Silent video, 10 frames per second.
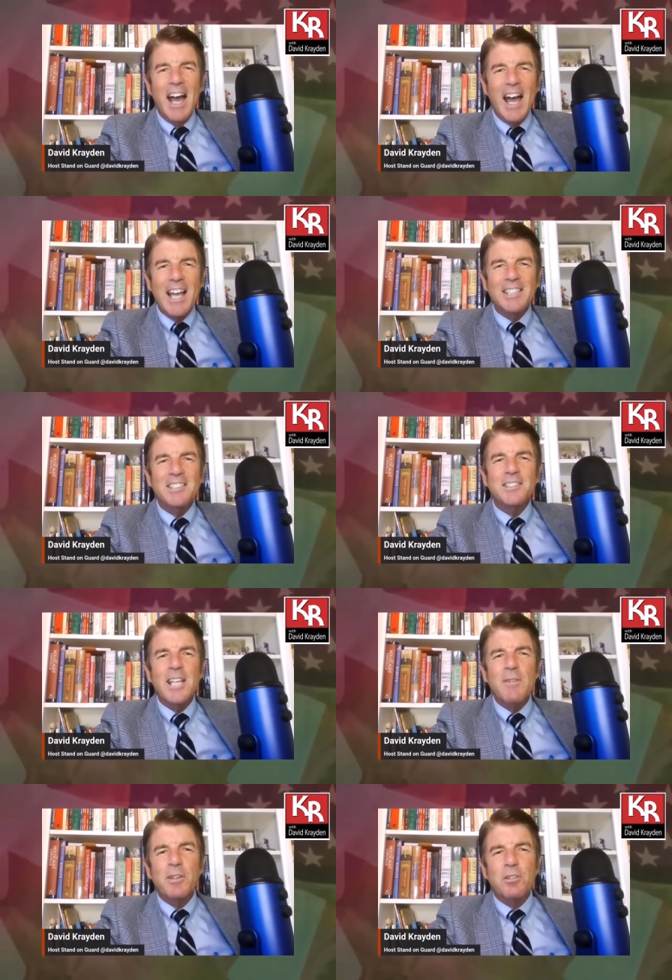Hi, this
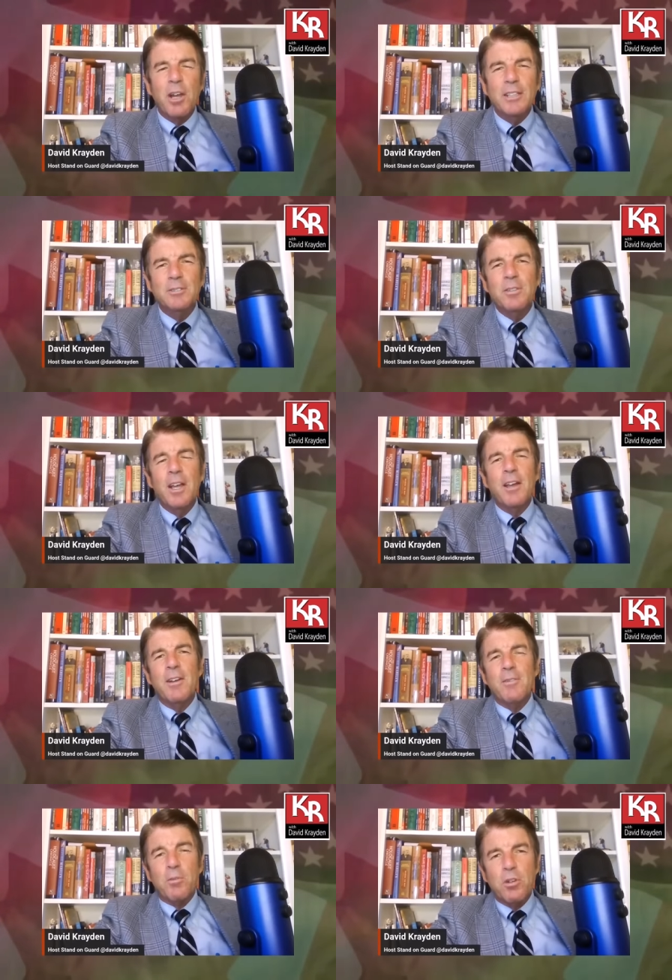is David Krayden
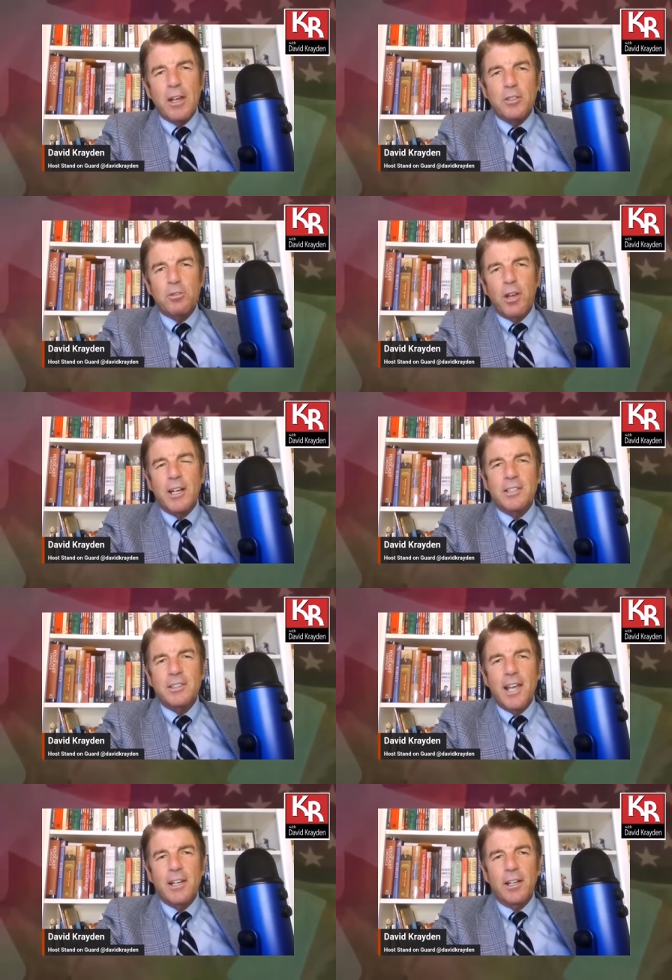from Krayden's Right
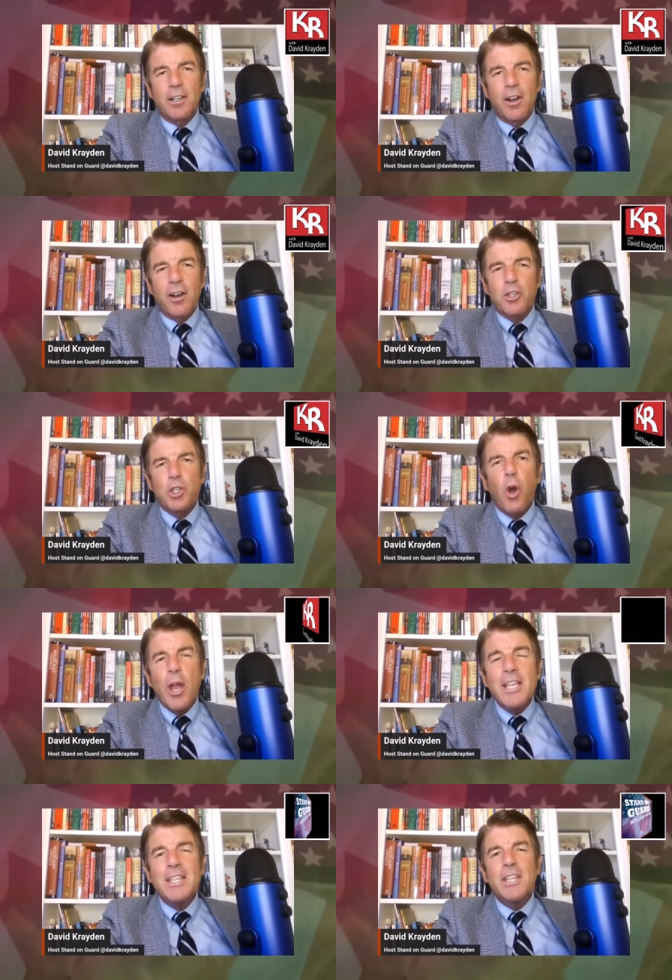and Stand on Guard.
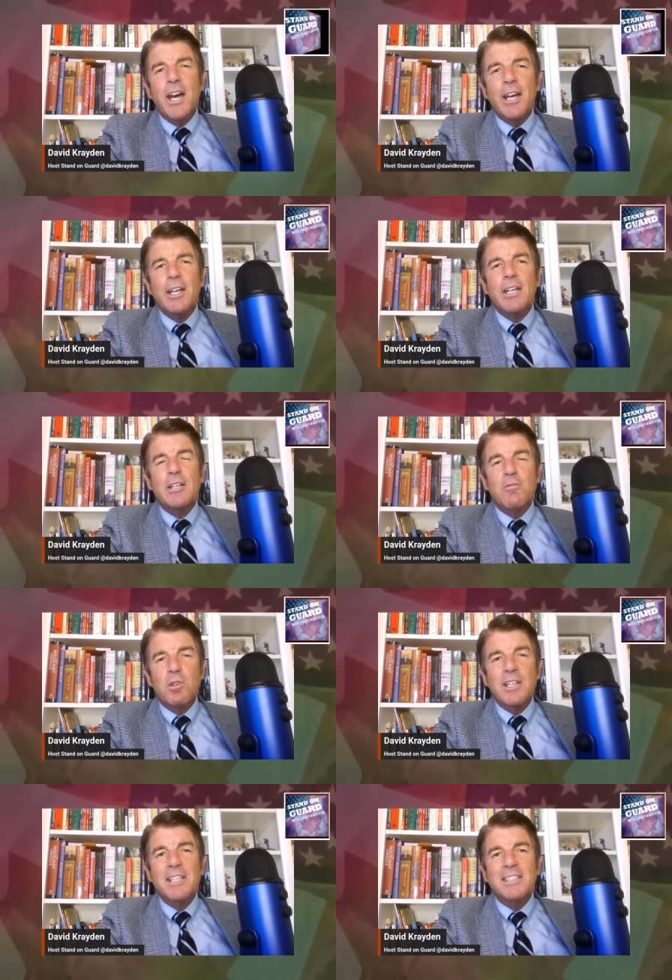Join the
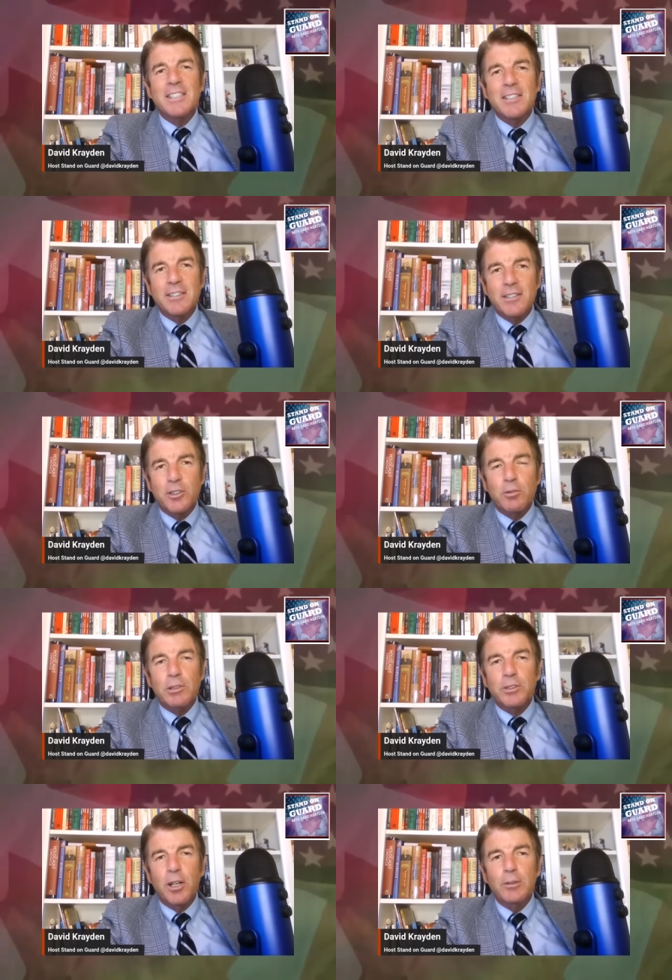
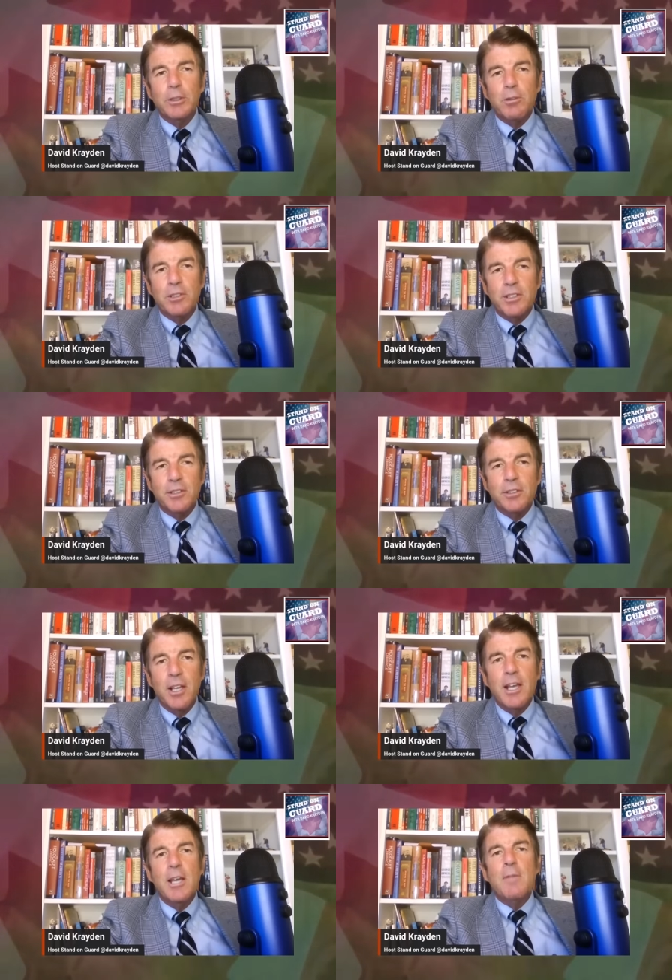resistance. Resolve to
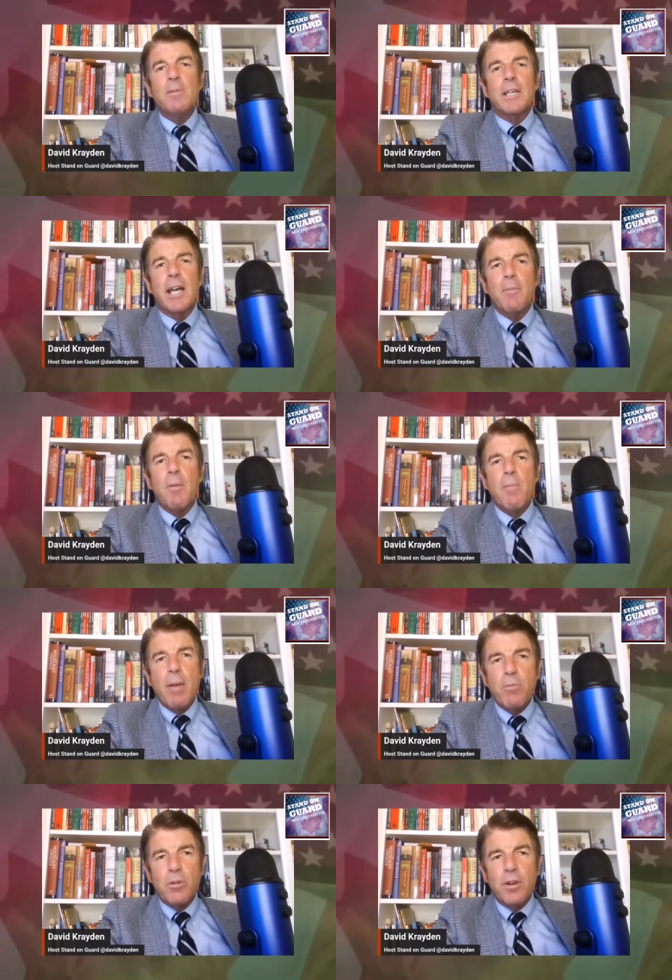resist. Become a
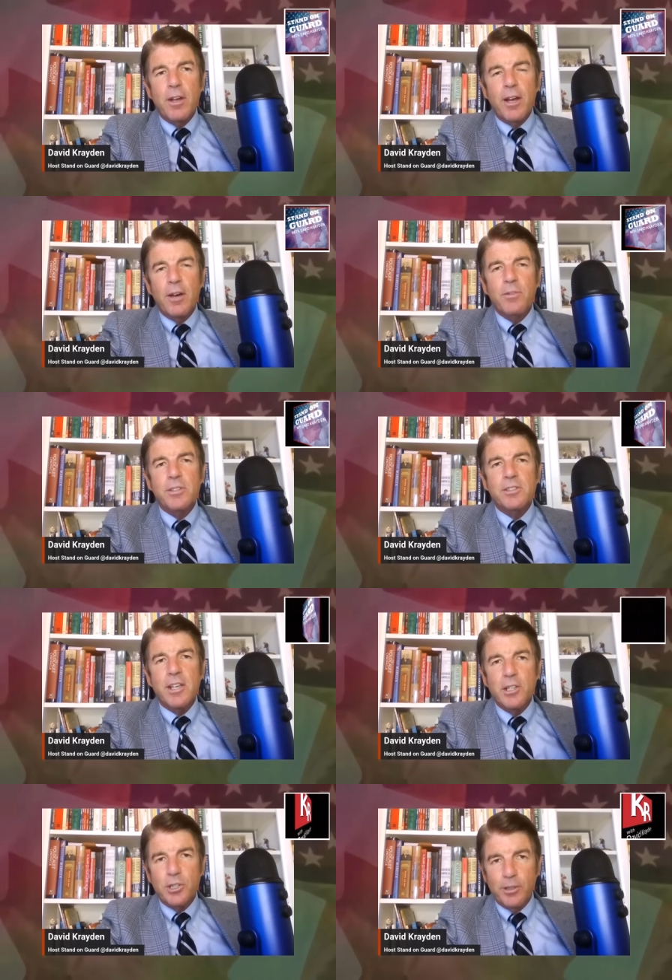member of this
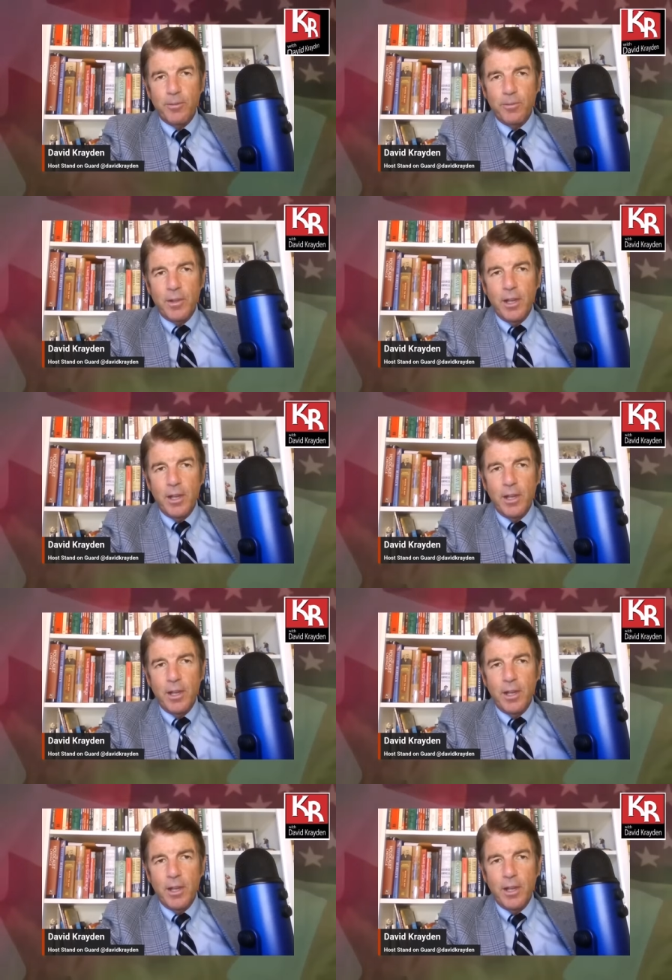station.